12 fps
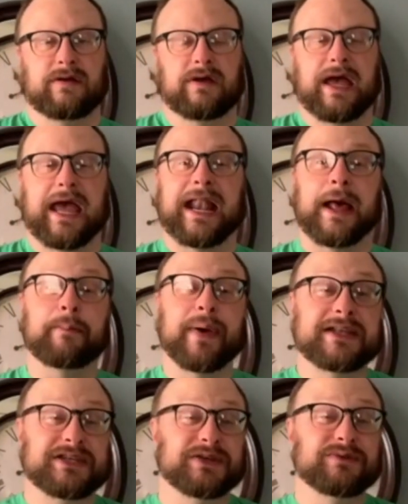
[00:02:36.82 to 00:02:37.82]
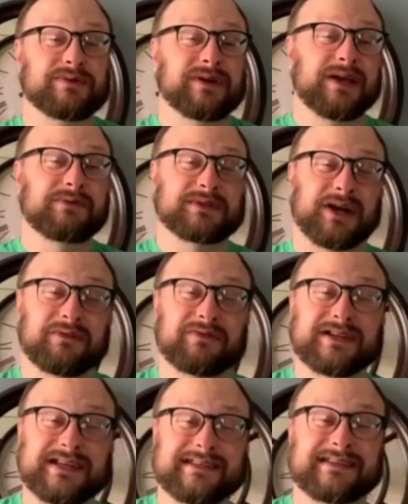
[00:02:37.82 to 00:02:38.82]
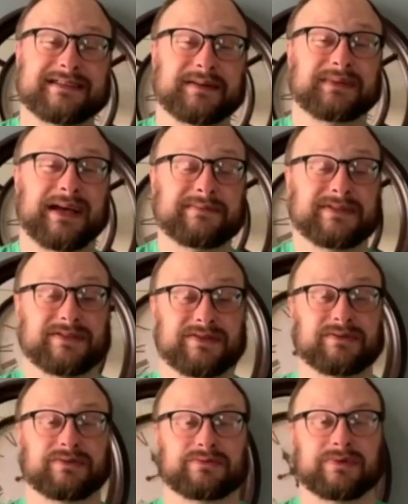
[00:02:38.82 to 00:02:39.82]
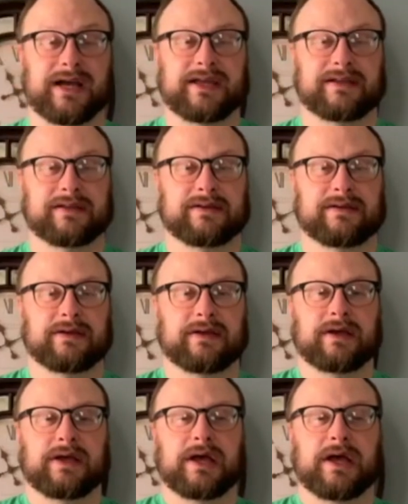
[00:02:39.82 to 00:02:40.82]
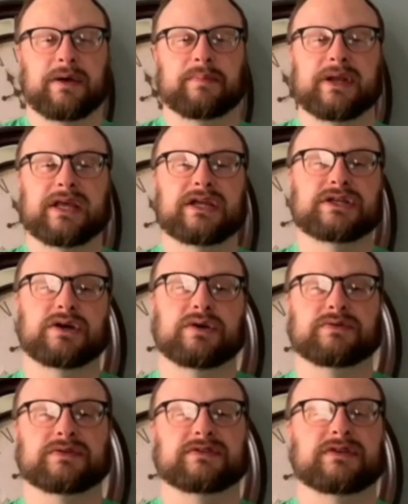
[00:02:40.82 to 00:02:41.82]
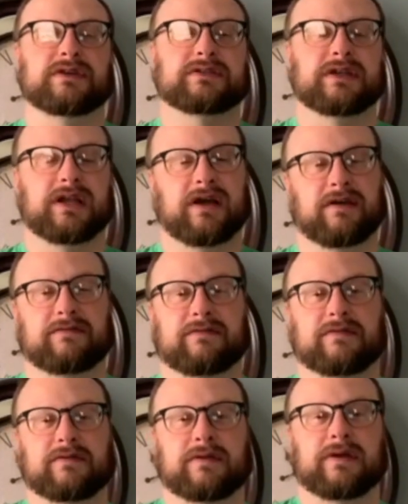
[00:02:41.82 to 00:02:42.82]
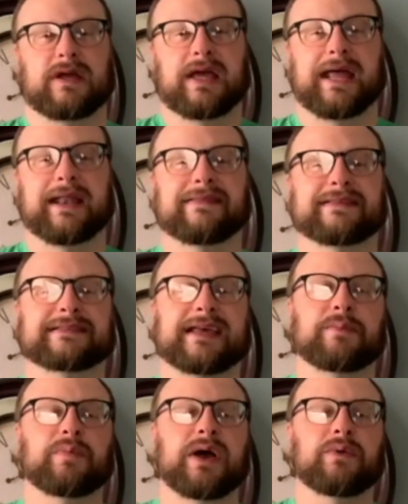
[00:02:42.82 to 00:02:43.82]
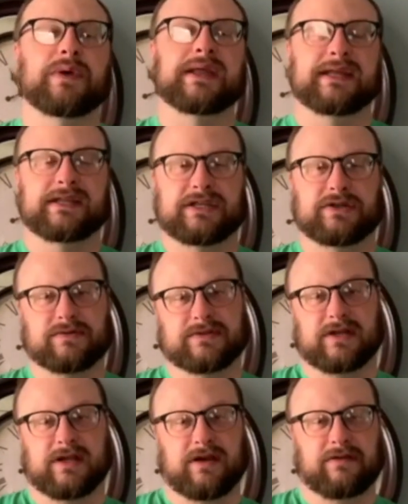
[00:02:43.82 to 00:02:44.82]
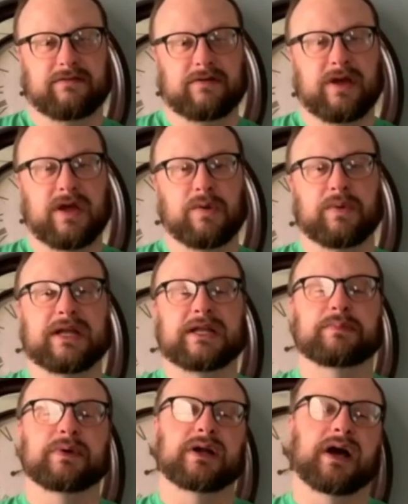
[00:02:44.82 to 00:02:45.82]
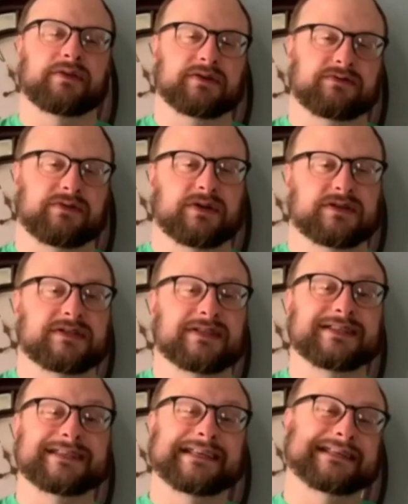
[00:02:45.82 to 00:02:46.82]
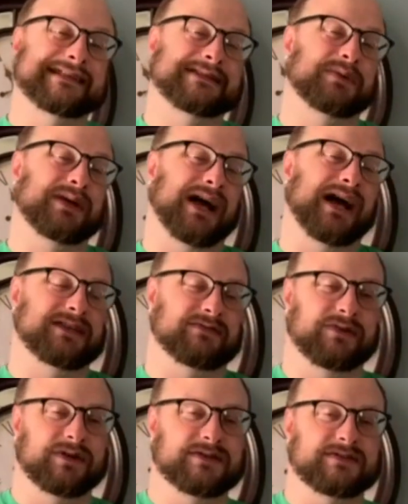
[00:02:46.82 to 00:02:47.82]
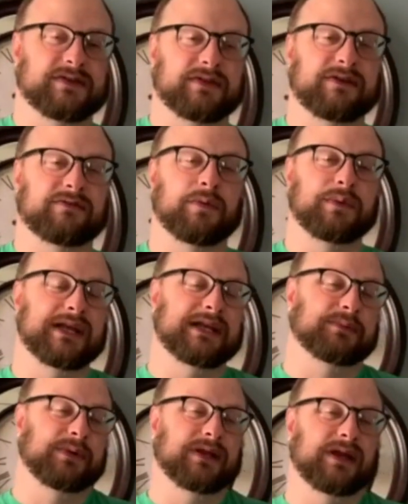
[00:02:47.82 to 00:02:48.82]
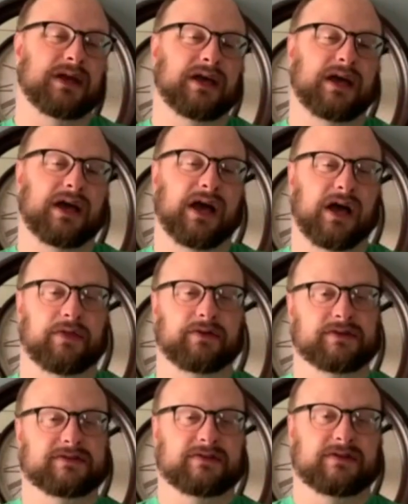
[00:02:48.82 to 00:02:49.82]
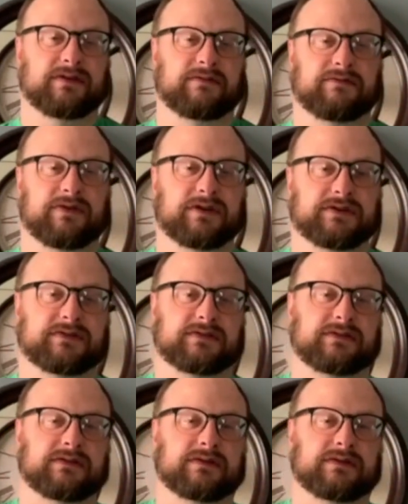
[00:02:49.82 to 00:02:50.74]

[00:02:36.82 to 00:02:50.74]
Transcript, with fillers: And I bet you it was hard for Jesus sometimes too, right? But he chose to love. And in the same way, we need to choose to love. We need to put others first. Jesus put us first, so therefore we need to put others first.